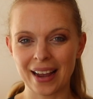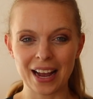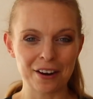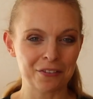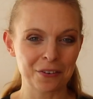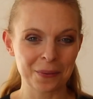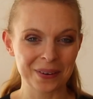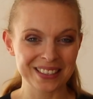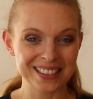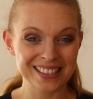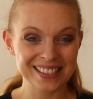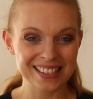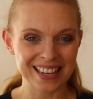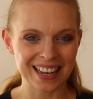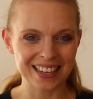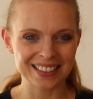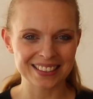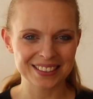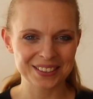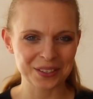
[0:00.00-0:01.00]
Everyone
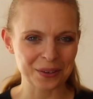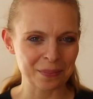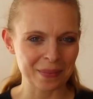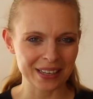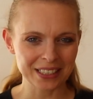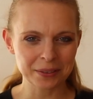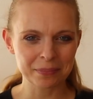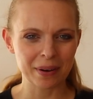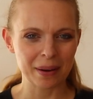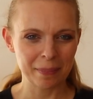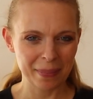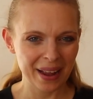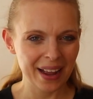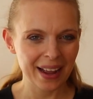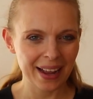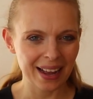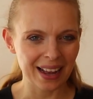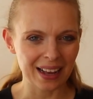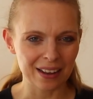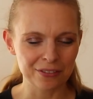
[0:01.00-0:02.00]
says you must
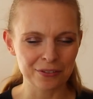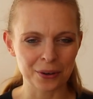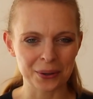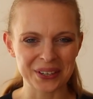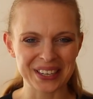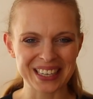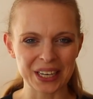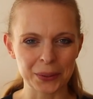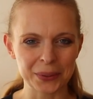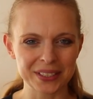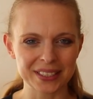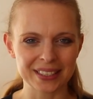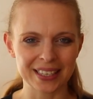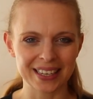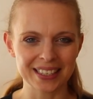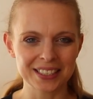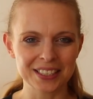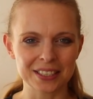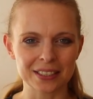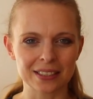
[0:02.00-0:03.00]
prepare for a
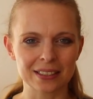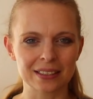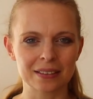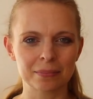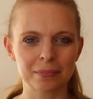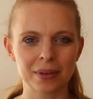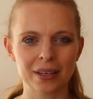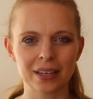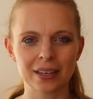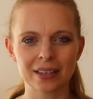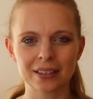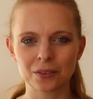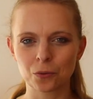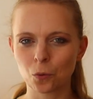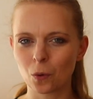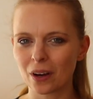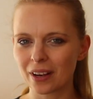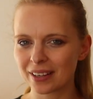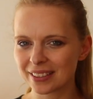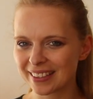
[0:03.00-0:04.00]
negotiation, but
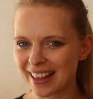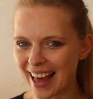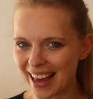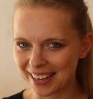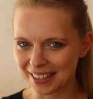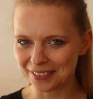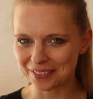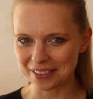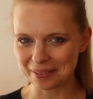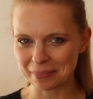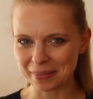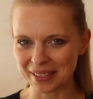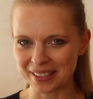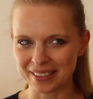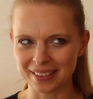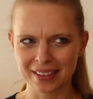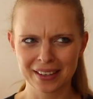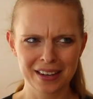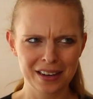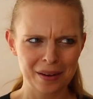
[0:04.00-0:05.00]
what does that even
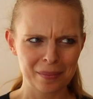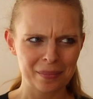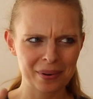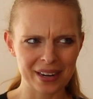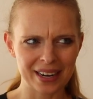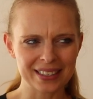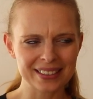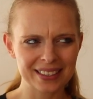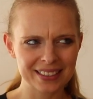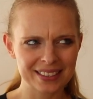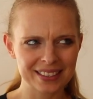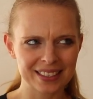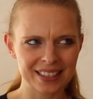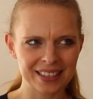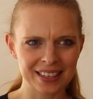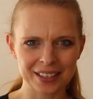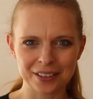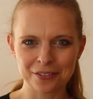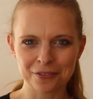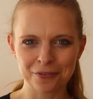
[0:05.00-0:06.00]
mean?
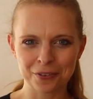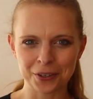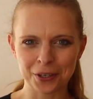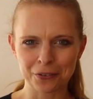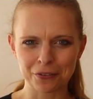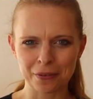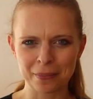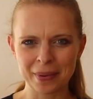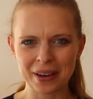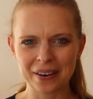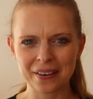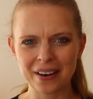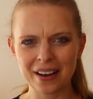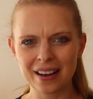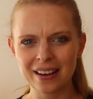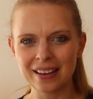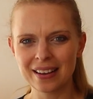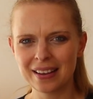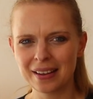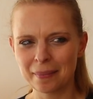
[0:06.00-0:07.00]
Practicing in front of a
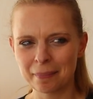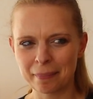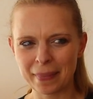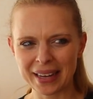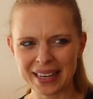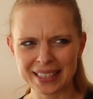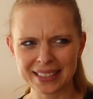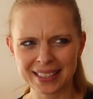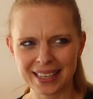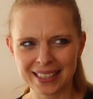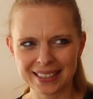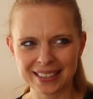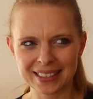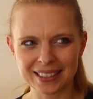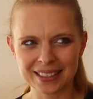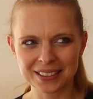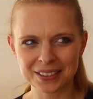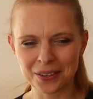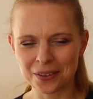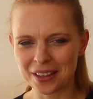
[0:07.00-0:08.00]
mirror,
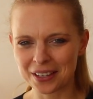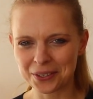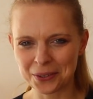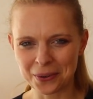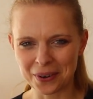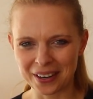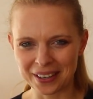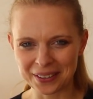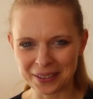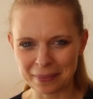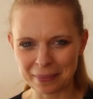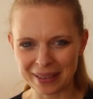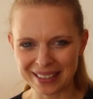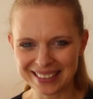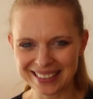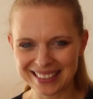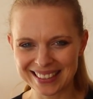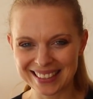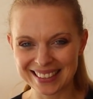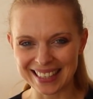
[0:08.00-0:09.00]
meditating so that you are in your
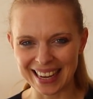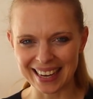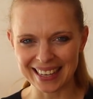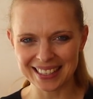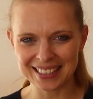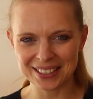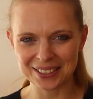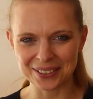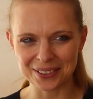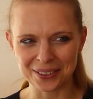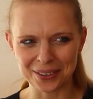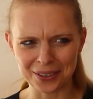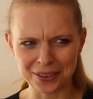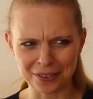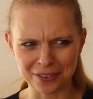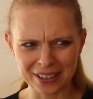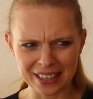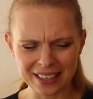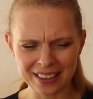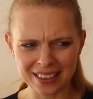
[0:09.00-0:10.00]
best state,
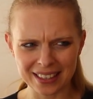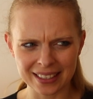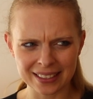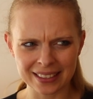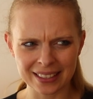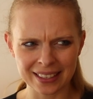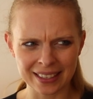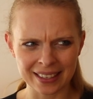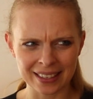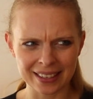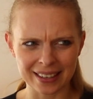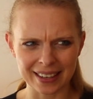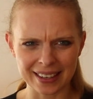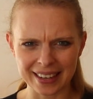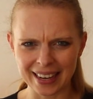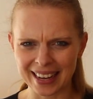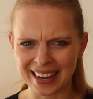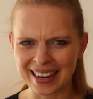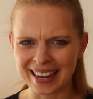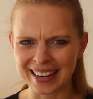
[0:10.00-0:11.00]
or rethinking
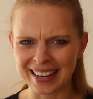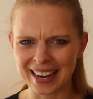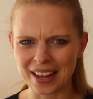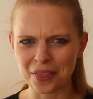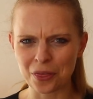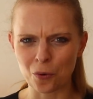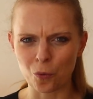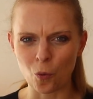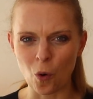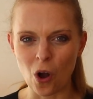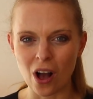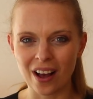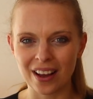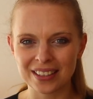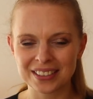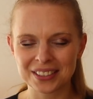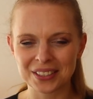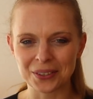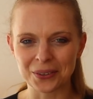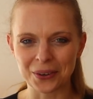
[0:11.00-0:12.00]
again and again the
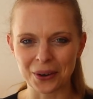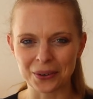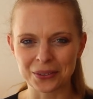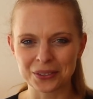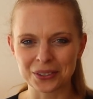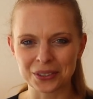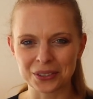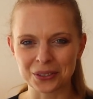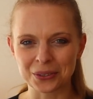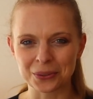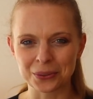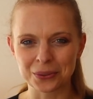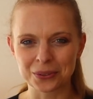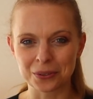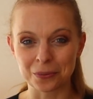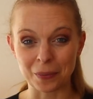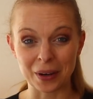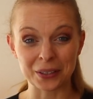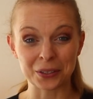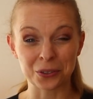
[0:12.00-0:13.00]
words you're going to
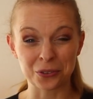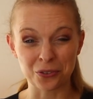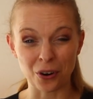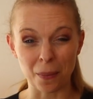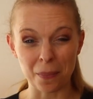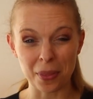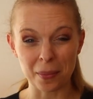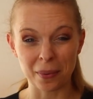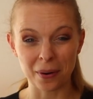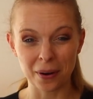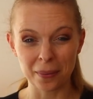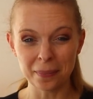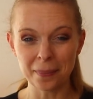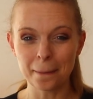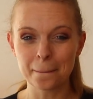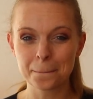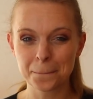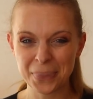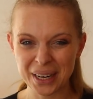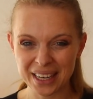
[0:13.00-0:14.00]
use when you drop the
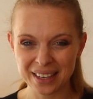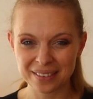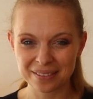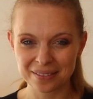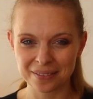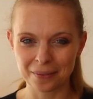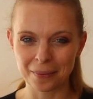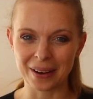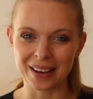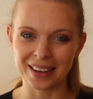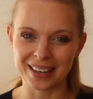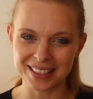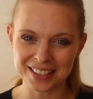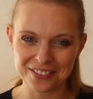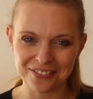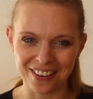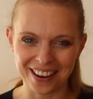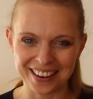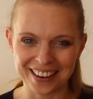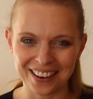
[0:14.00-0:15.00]
bomb? Well,
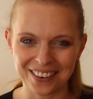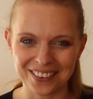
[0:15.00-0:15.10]
let's find